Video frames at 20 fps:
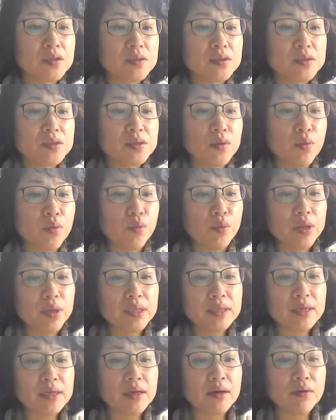
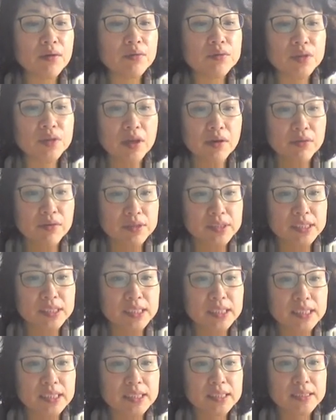theoretical
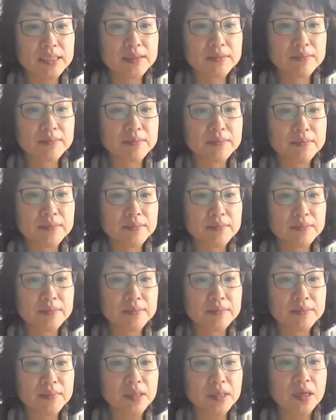knowledge.
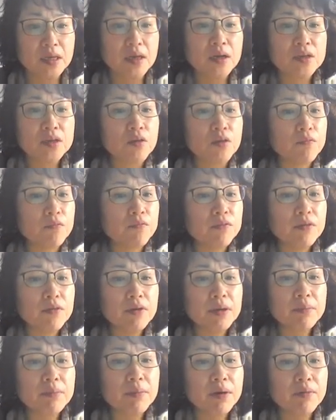The
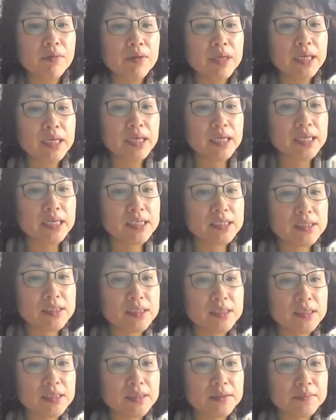fully learning is
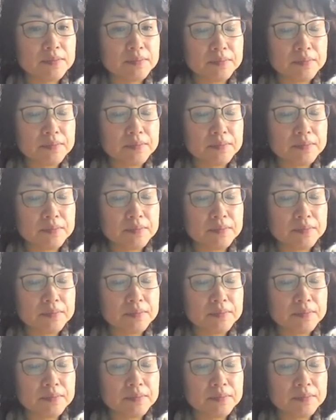uh,